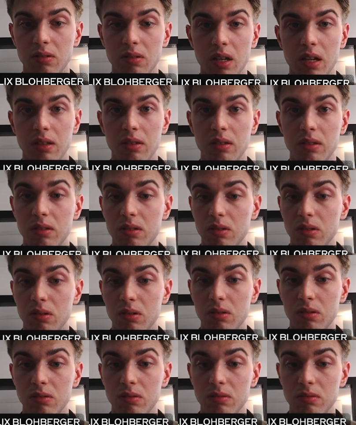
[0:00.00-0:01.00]
and
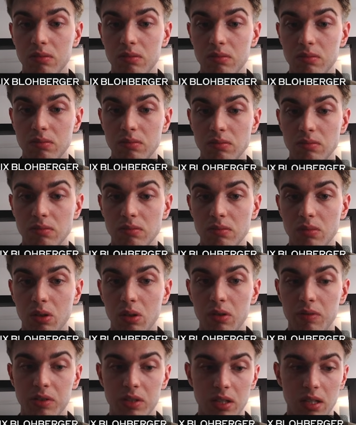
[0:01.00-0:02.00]
all
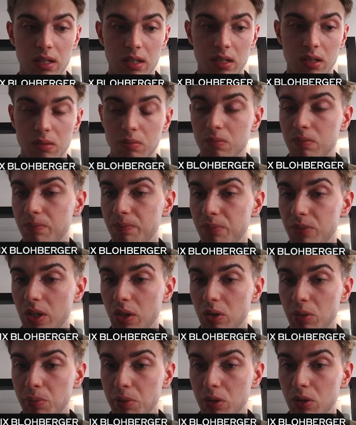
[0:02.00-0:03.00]
of a sudden I'm
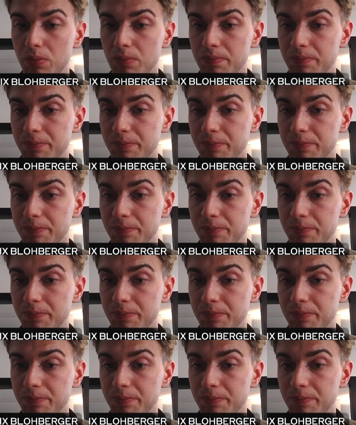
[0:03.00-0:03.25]
down a pawn.